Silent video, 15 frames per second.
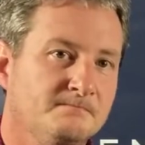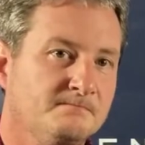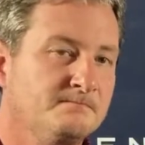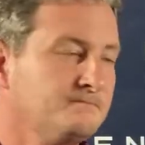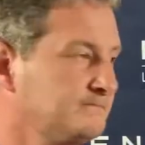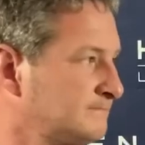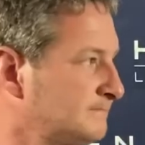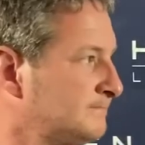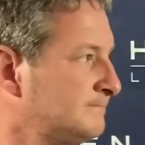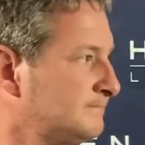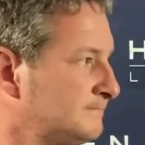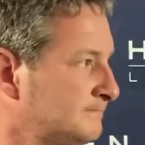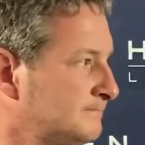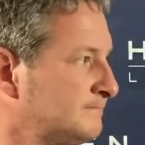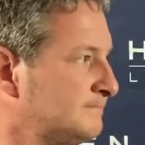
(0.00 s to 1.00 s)

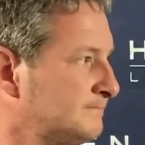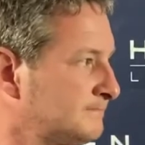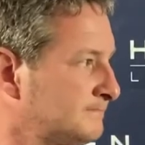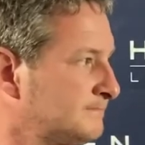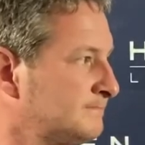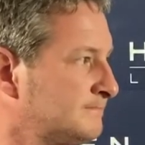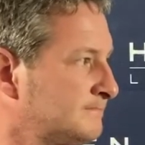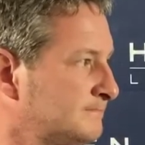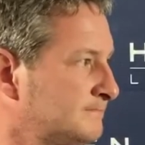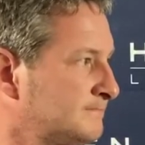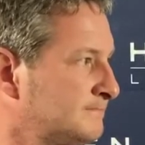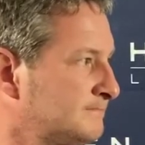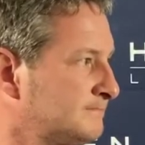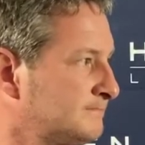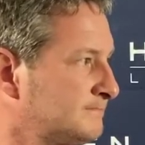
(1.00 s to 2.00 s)

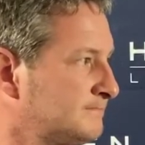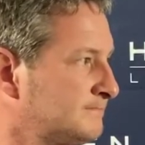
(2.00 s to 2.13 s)
(silent)